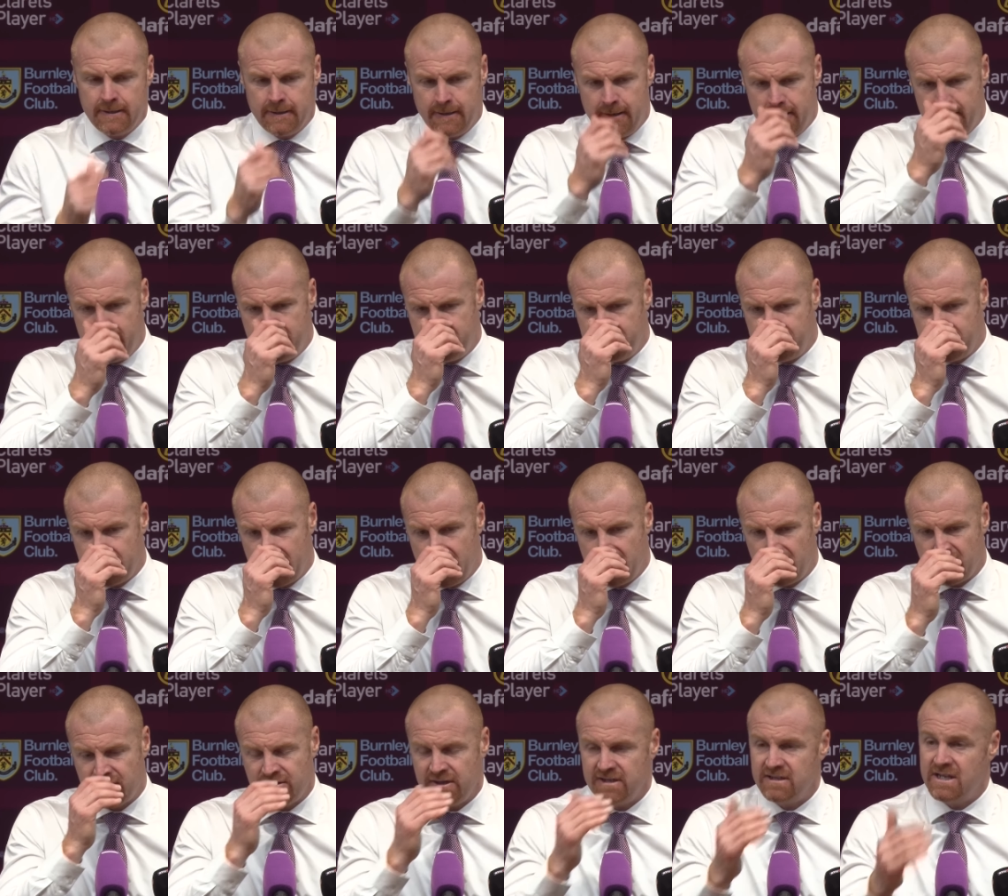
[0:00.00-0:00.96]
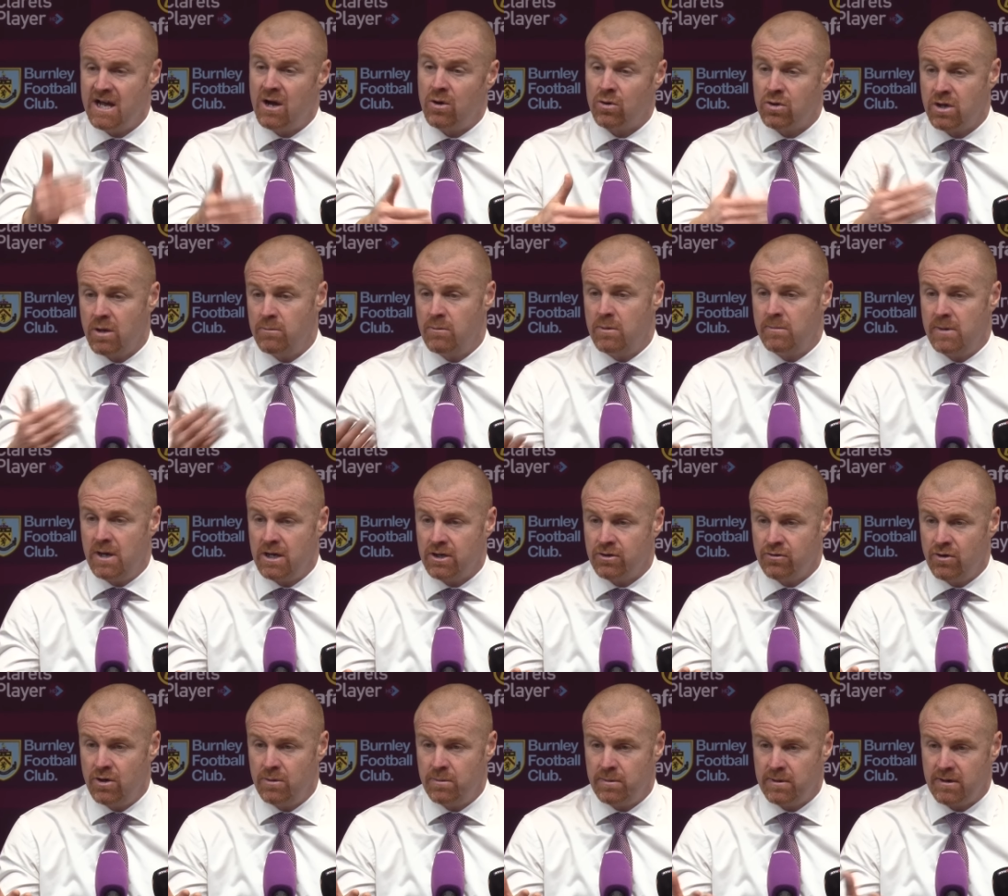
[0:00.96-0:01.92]
Um, and I think that will come in my
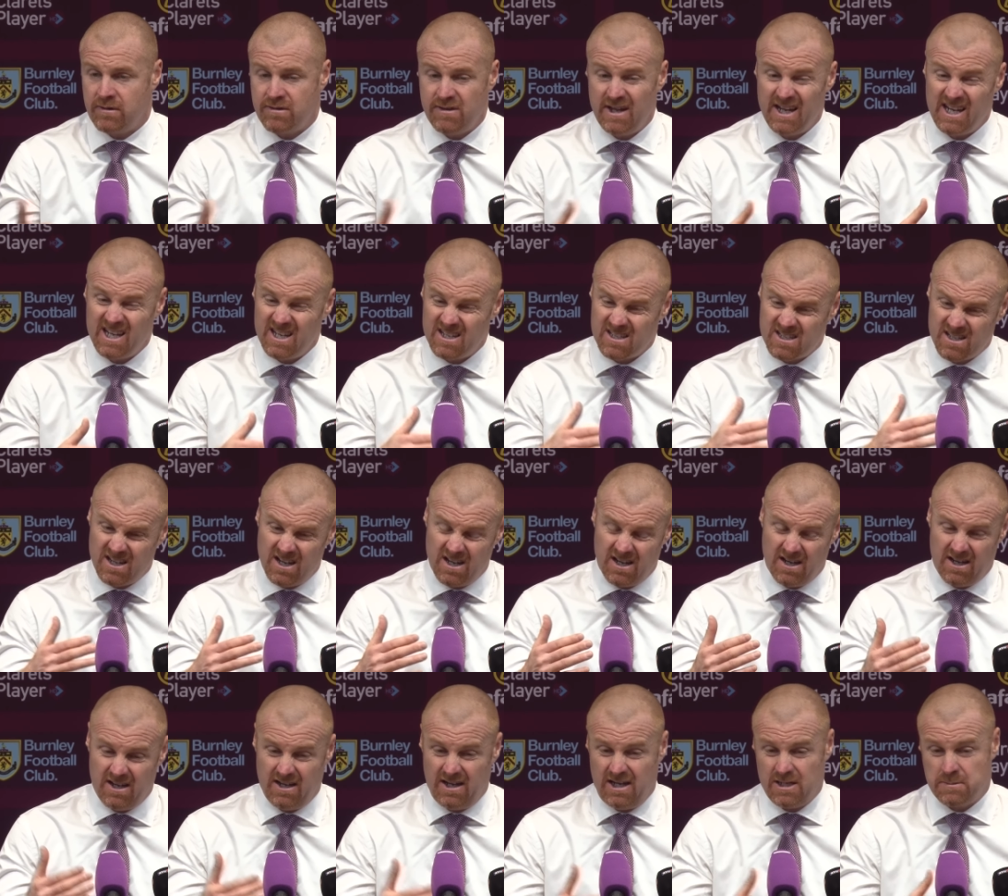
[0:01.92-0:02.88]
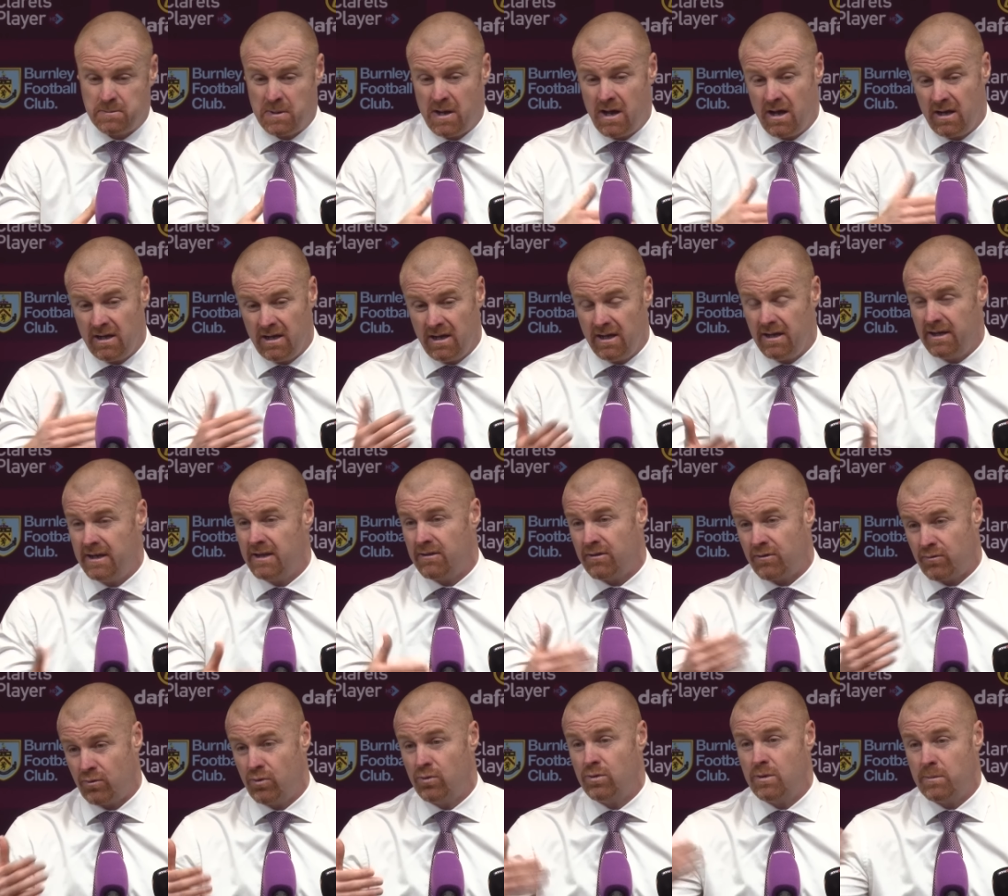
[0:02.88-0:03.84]
group, and I think it's a, it's part of learning
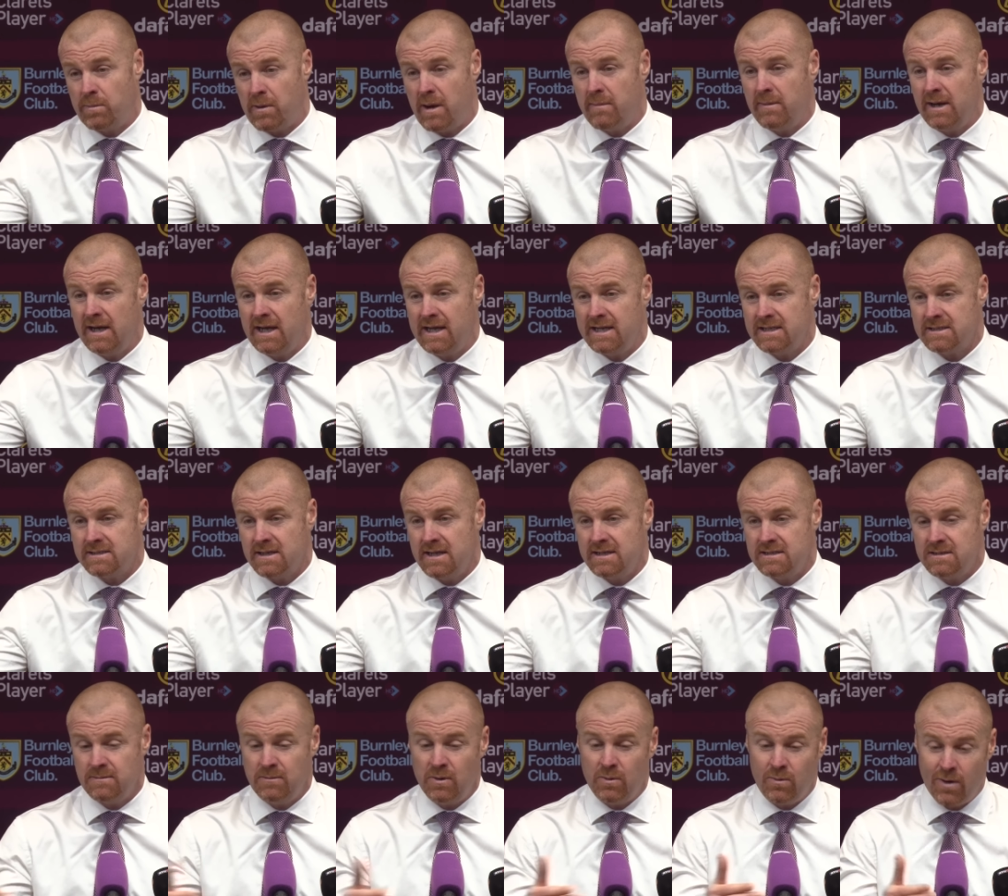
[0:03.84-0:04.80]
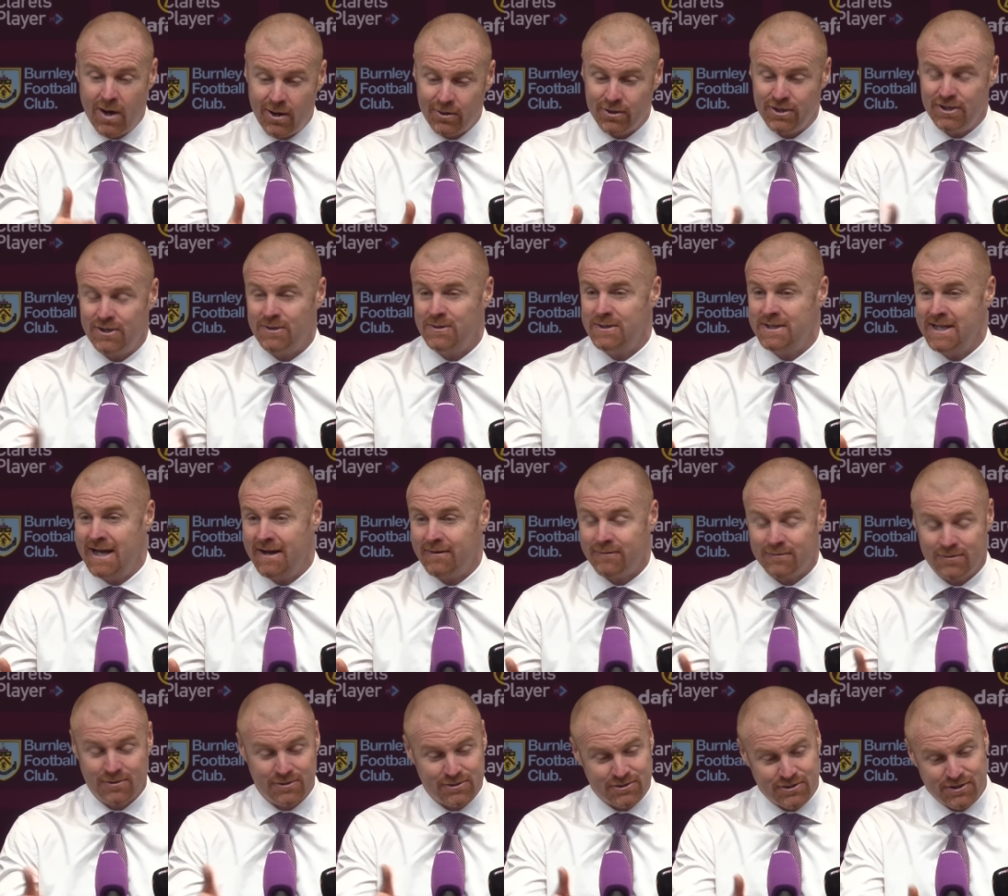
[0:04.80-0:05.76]
through the Premier League season. But while you're doing that,
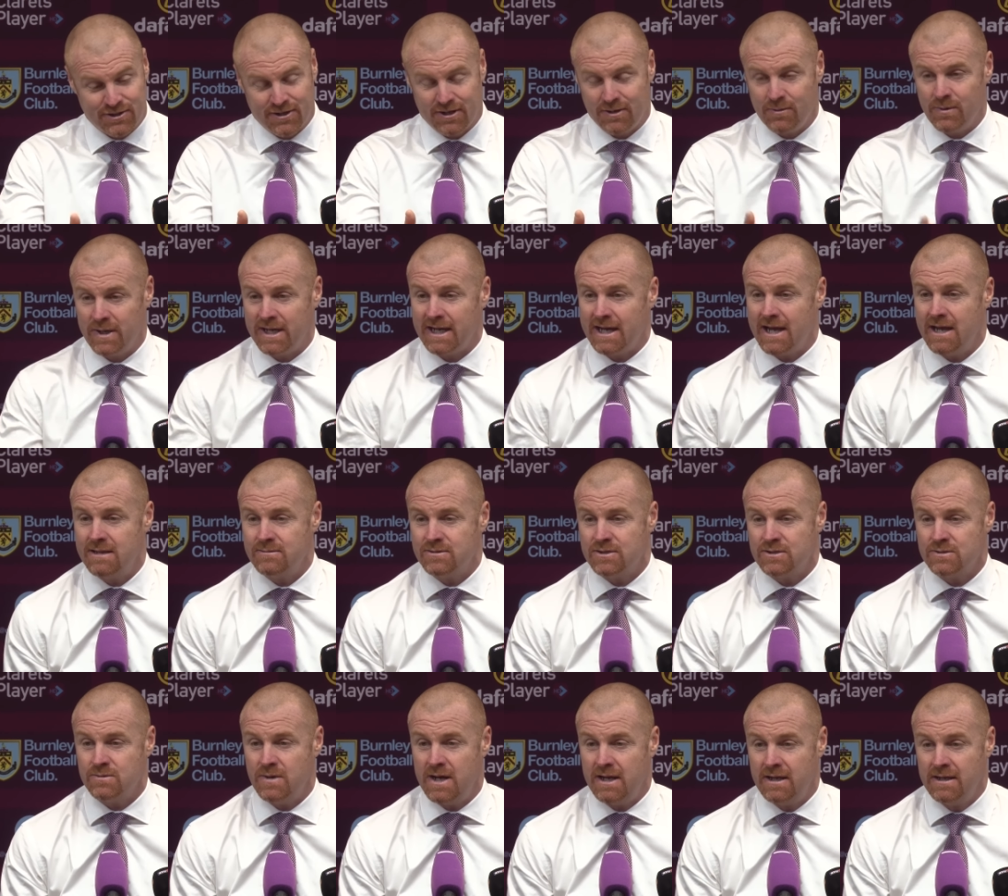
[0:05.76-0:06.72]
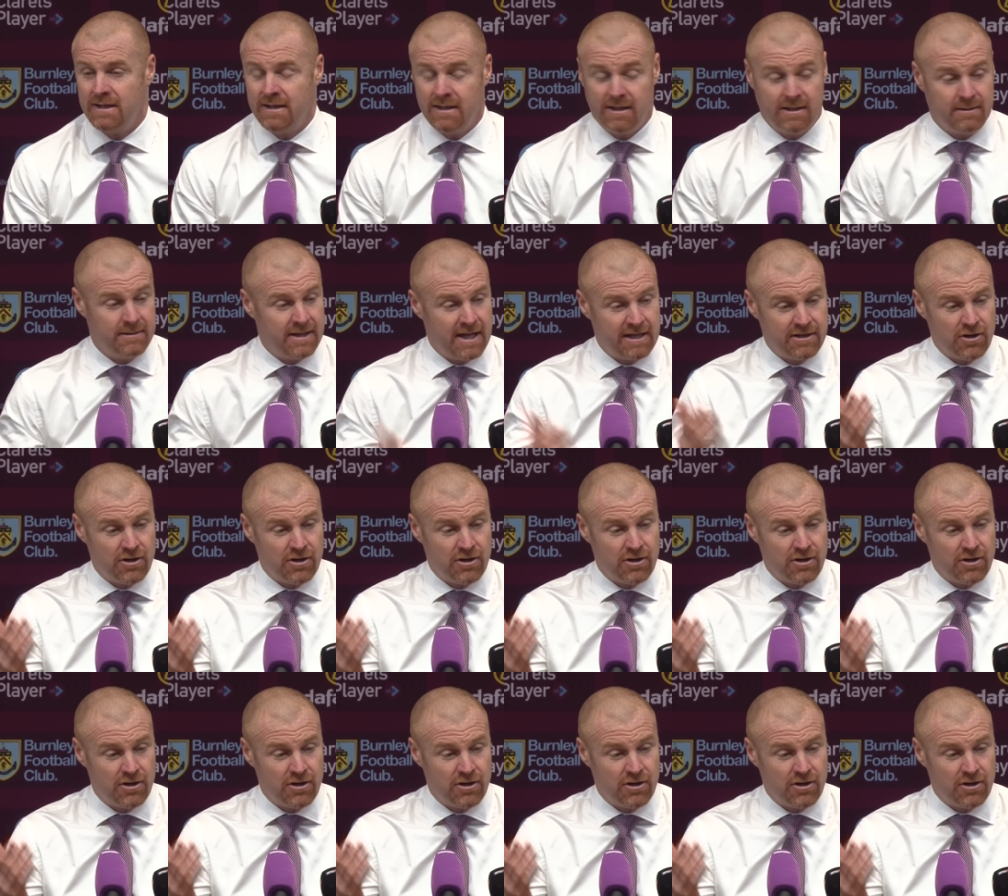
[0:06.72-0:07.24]
of course, you've got to win games as well. And